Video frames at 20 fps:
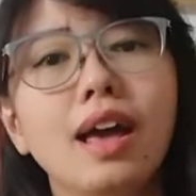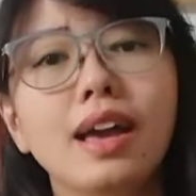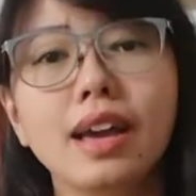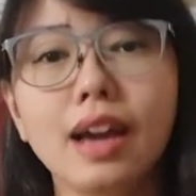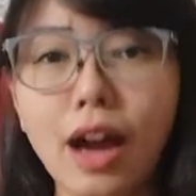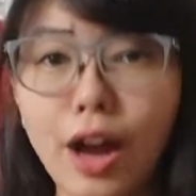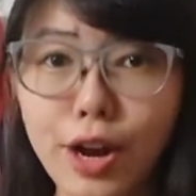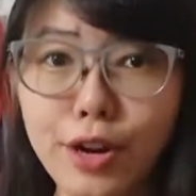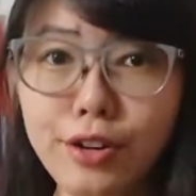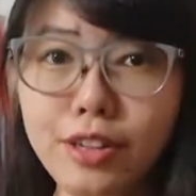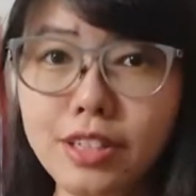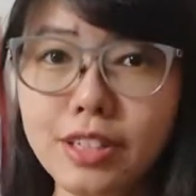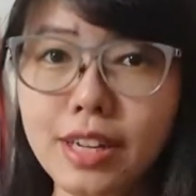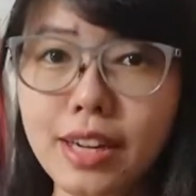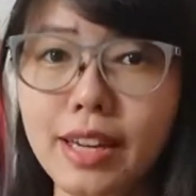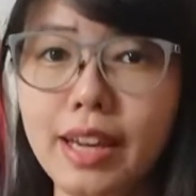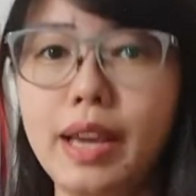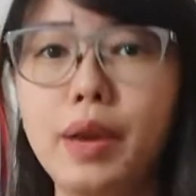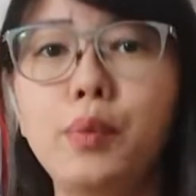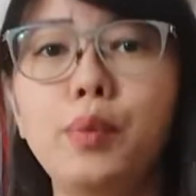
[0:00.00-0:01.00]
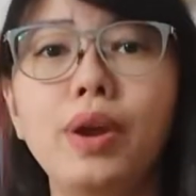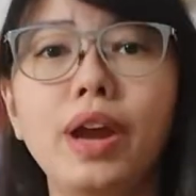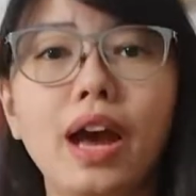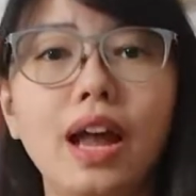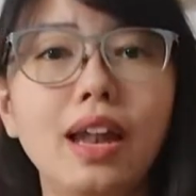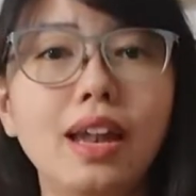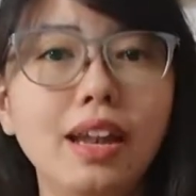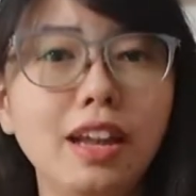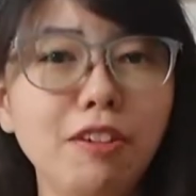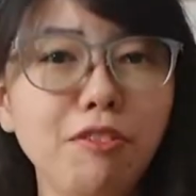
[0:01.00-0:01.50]
Currently, we
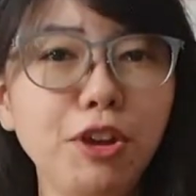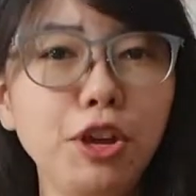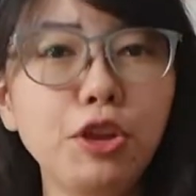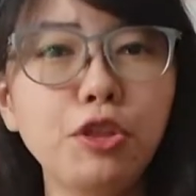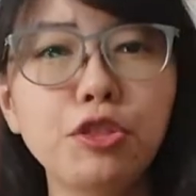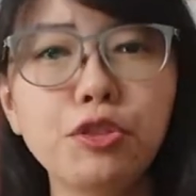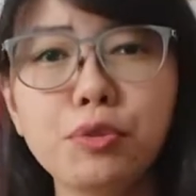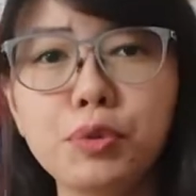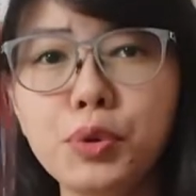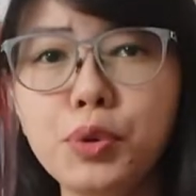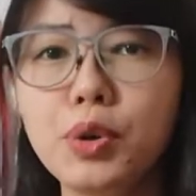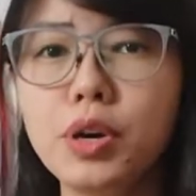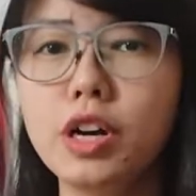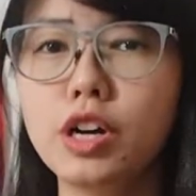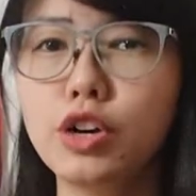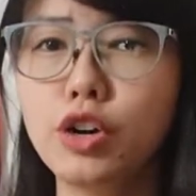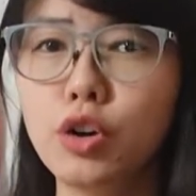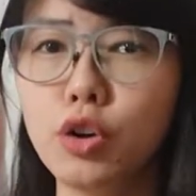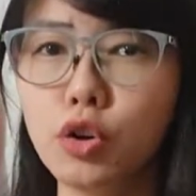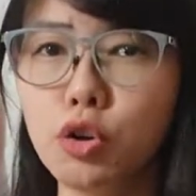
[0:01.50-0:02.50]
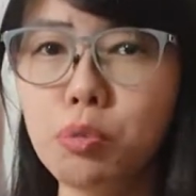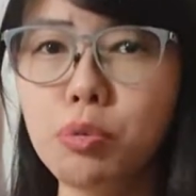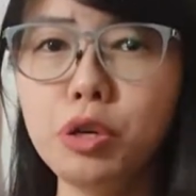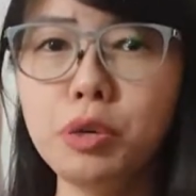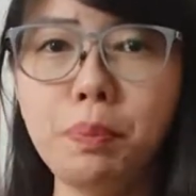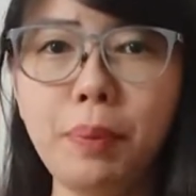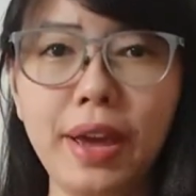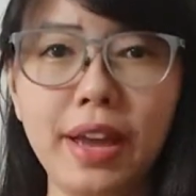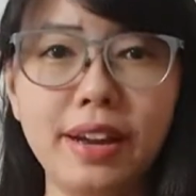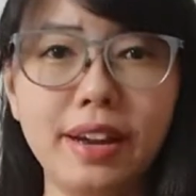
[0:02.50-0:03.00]
are living through a
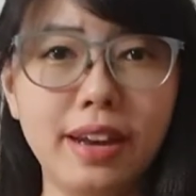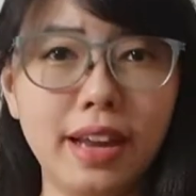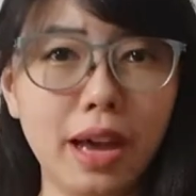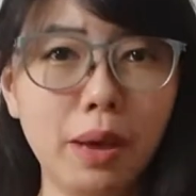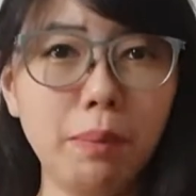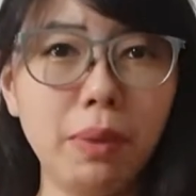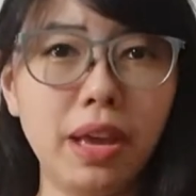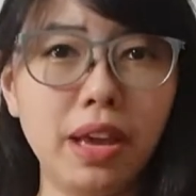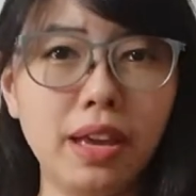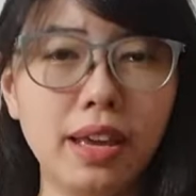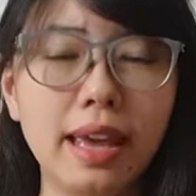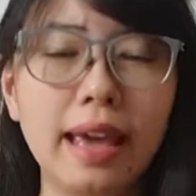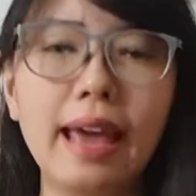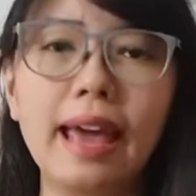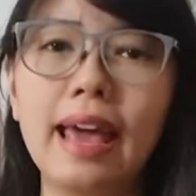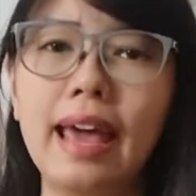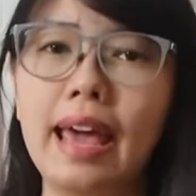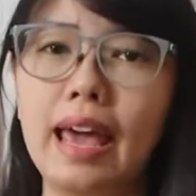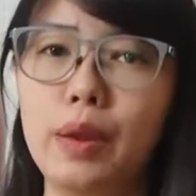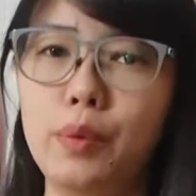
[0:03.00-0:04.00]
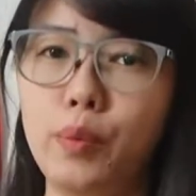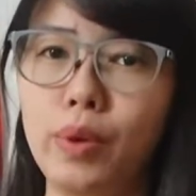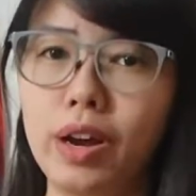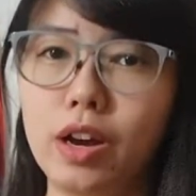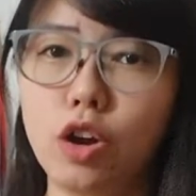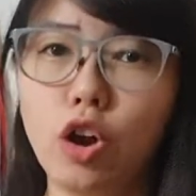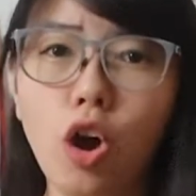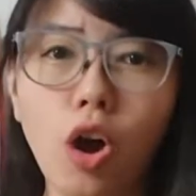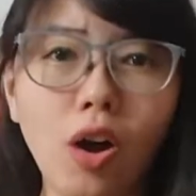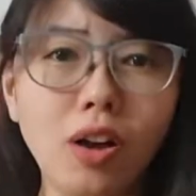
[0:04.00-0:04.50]
global pandemic and we are
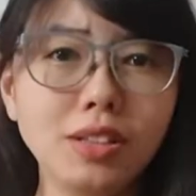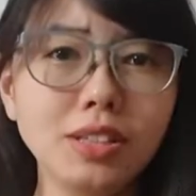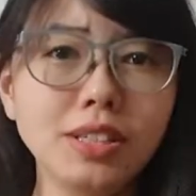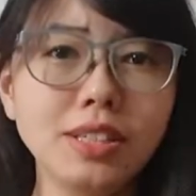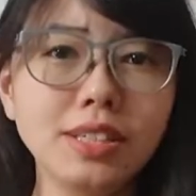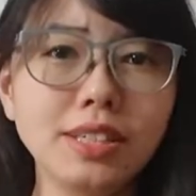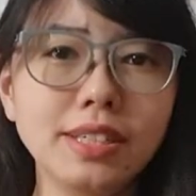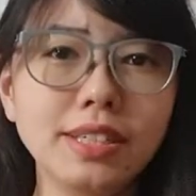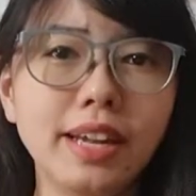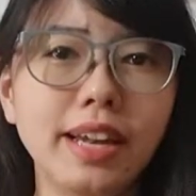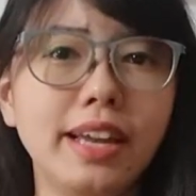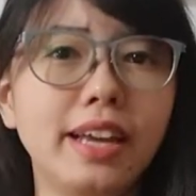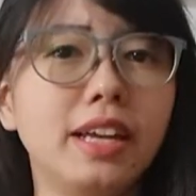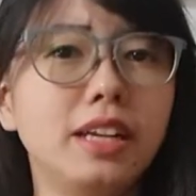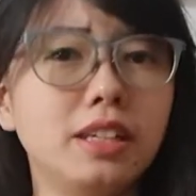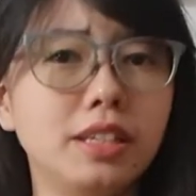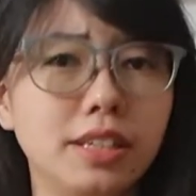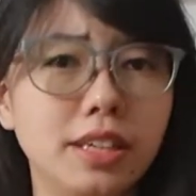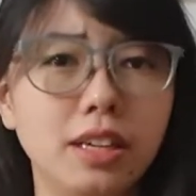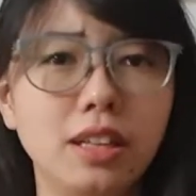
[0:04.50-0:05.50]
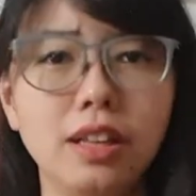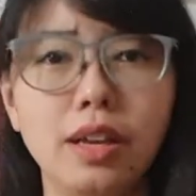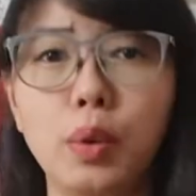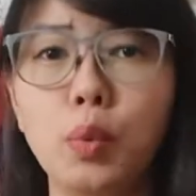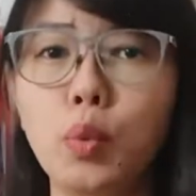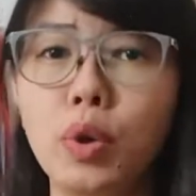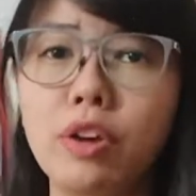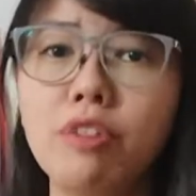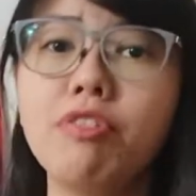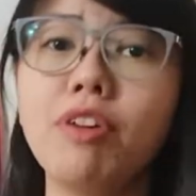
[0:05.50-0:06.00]
constantly dealing
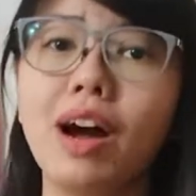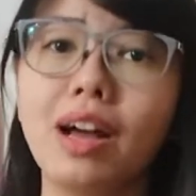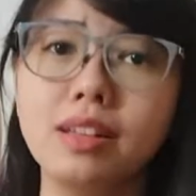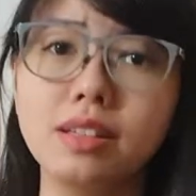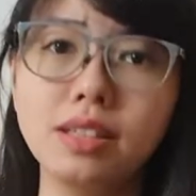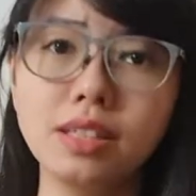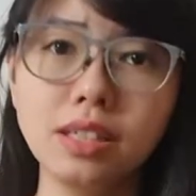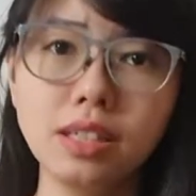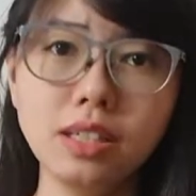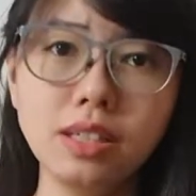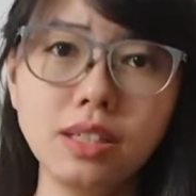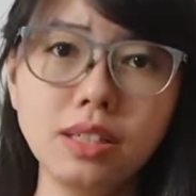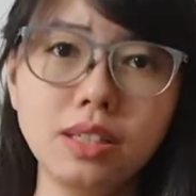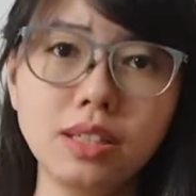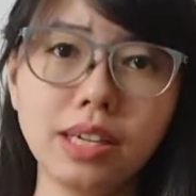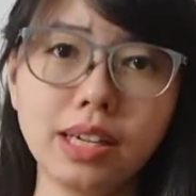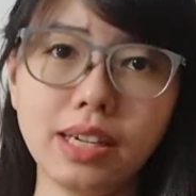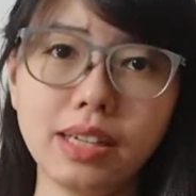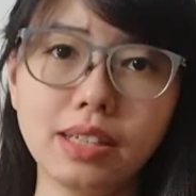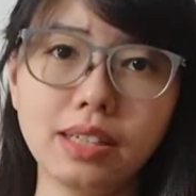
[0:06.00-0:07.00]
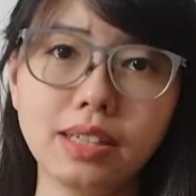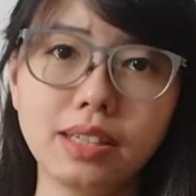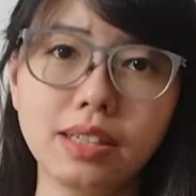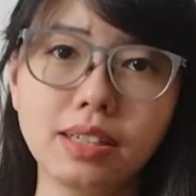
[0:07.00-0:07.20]
with uncertainties.